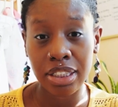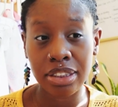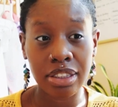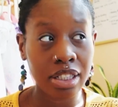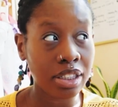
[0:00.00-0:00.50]
The
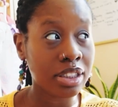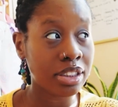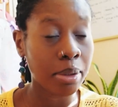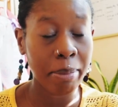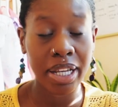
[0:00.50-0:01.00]
sun is
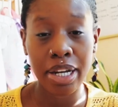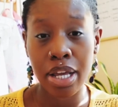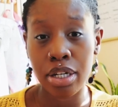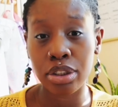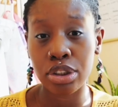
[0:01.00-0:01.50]
the main
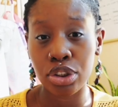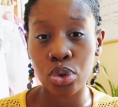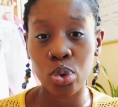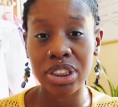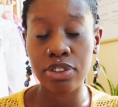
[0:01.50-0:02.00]
energy
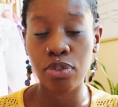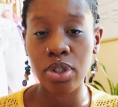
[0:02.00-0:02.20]
source for